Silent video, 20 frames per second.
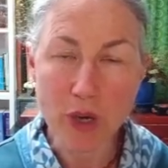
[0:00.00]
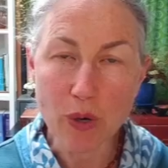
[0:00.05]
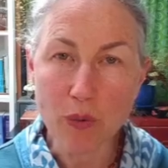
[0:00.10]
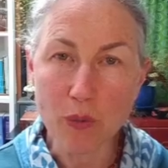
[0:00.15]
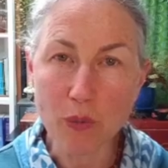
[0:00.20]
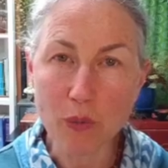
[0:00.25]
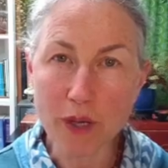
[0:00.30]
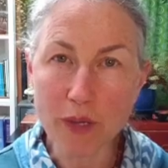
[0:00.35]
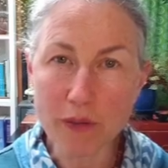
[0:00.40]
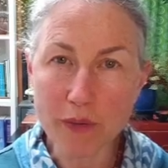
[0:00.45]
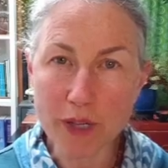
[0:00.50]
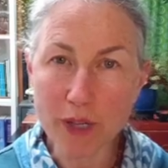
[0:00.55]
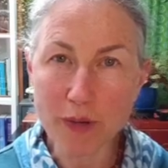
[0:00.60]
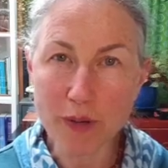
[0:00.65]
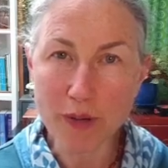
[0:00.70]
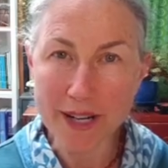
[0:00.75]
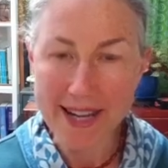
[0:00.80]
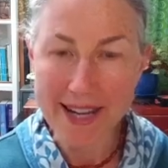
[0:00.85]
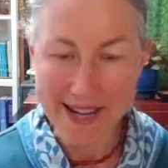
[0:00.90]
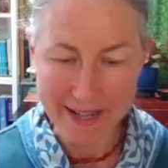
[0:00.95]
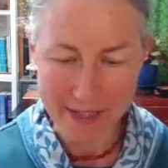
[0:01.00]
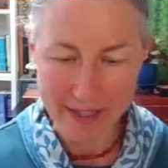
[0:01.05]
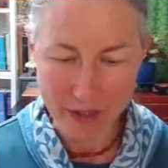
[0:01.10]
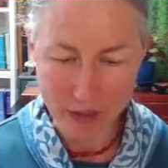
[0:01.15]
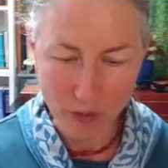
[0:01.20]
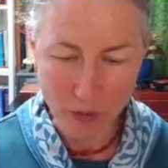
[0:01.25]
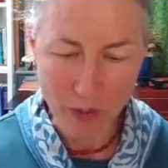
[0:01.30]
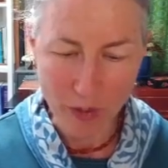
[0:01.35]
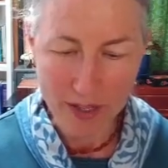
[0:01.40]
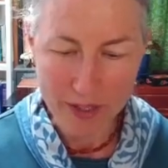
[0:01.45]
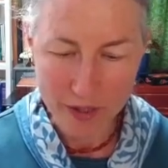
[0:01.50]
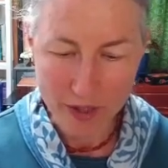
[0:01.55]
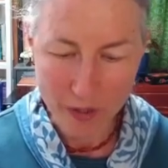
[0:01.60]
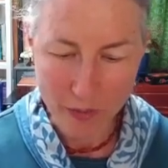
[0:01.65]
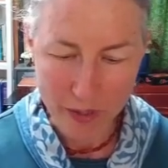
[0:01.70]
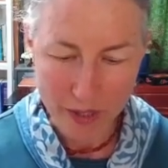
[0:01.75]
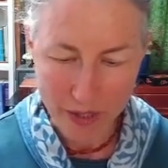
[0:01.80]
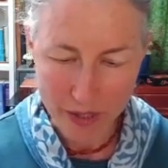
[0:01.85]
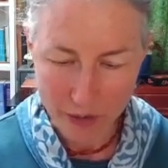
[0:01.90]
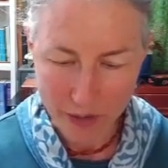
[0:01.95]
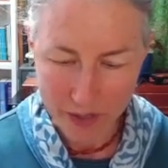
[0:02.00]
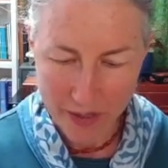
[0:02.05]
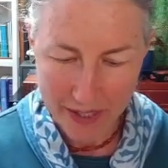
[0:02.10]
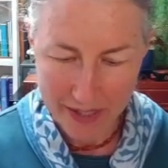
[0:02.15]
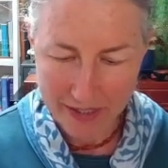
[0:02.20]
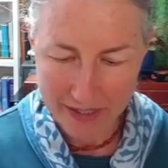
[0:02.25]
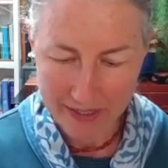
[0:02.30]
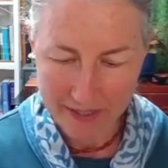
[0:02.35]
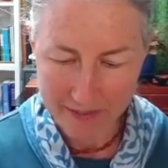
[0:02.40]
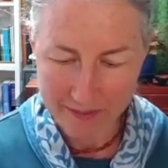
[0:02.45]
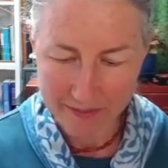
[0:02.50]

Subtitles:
What are we creating? What are we creating?